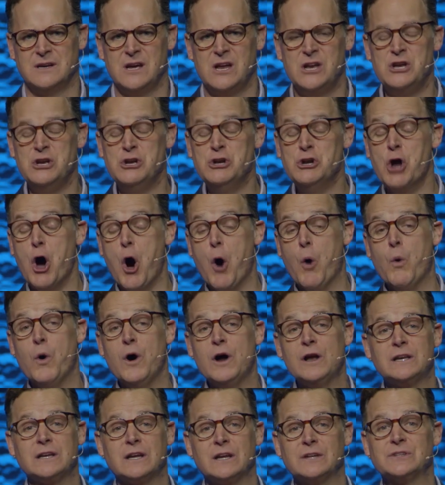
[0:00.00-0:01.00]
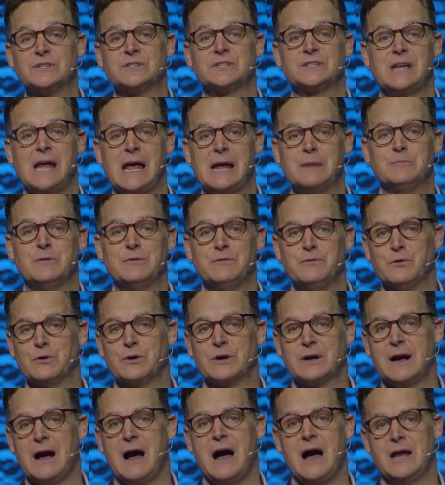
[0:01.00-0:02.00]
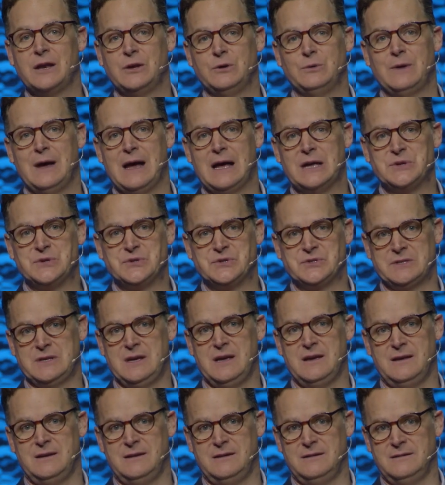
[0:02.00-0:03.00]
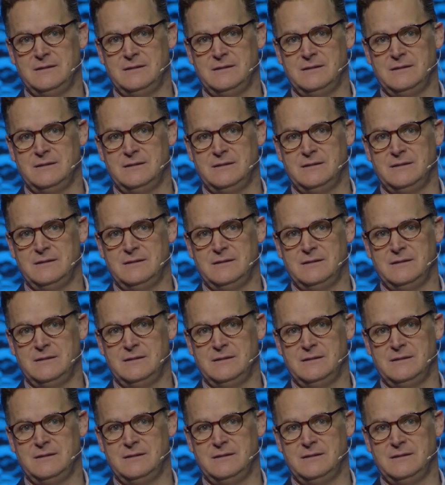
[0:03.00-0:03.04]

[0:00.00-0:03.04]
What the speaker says: No one can stand before God who has sin.